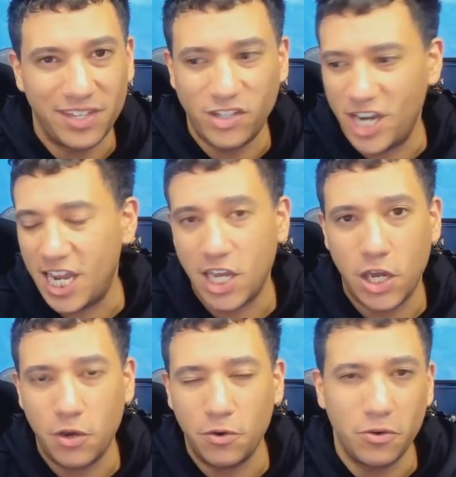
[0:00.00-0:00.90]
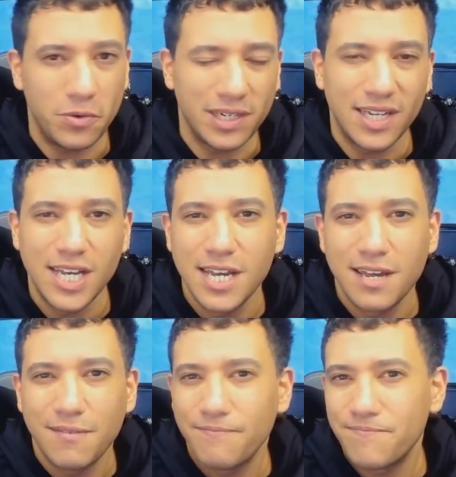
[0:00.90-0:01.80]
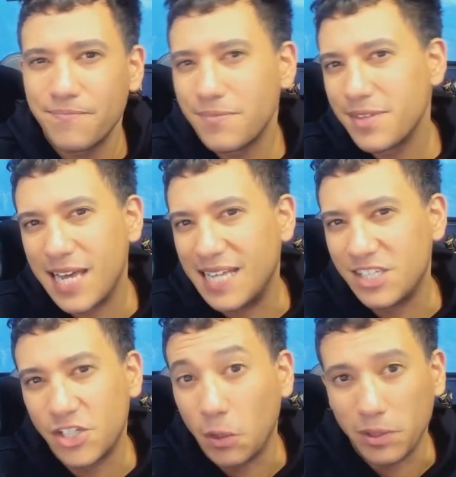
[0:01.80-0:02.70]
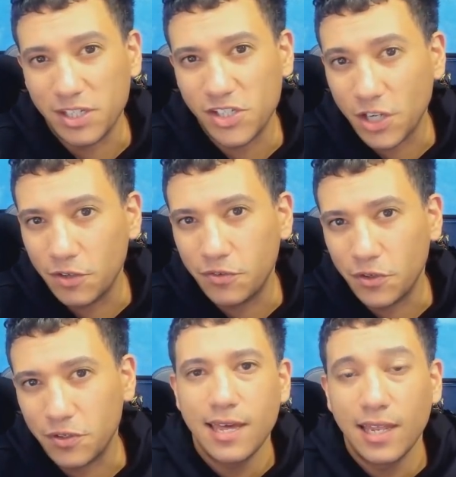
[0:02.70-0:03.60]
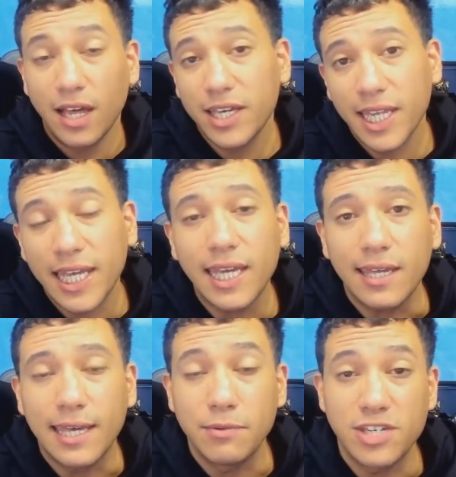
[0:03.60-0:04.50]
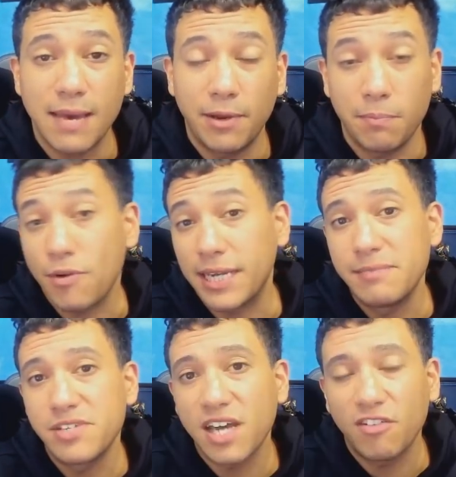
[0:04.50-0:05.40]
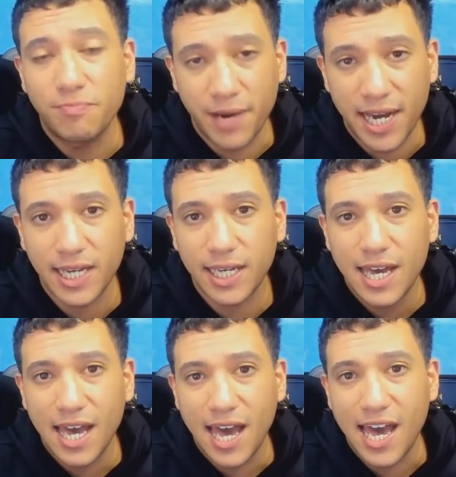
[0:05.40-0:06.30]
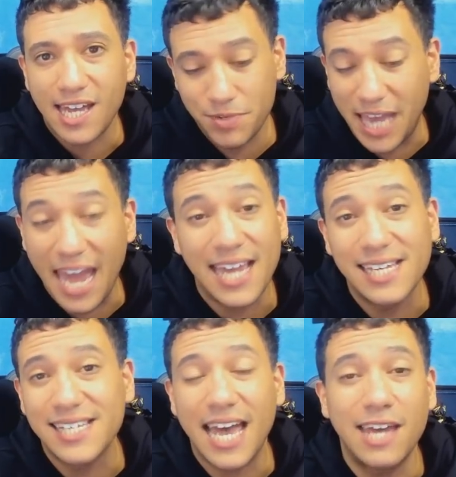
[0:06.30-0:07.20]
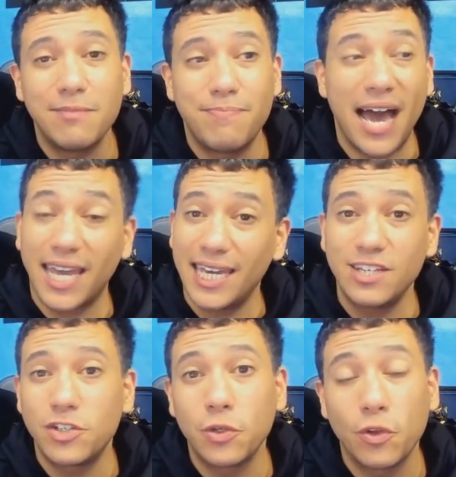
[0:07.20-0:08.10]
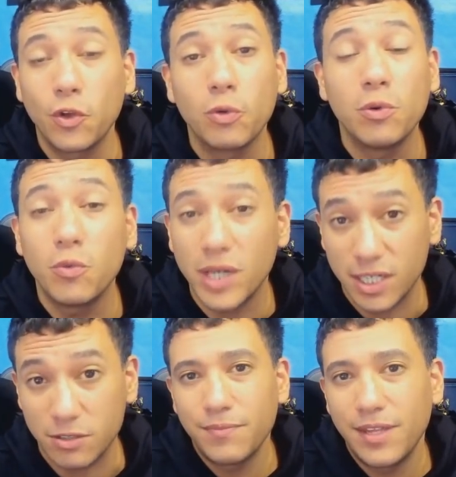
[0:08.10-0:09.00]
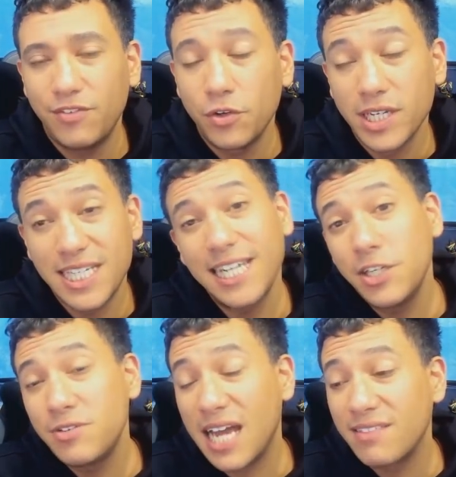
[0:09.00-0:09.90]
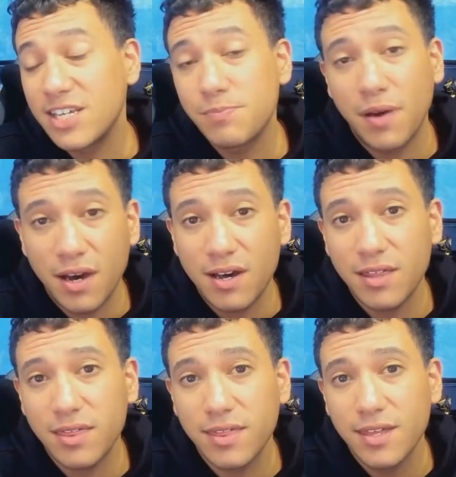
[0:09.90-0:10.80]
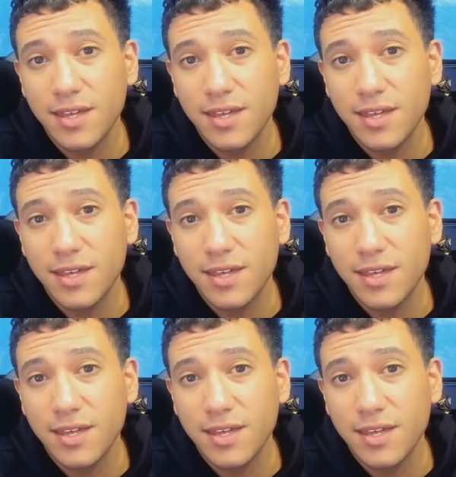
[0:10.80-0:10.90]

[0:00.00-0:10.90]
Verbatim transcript: the JQ and so on and so forth. Luckily, he was able to bring himself back and get his head back into the normal world. If you continue down this path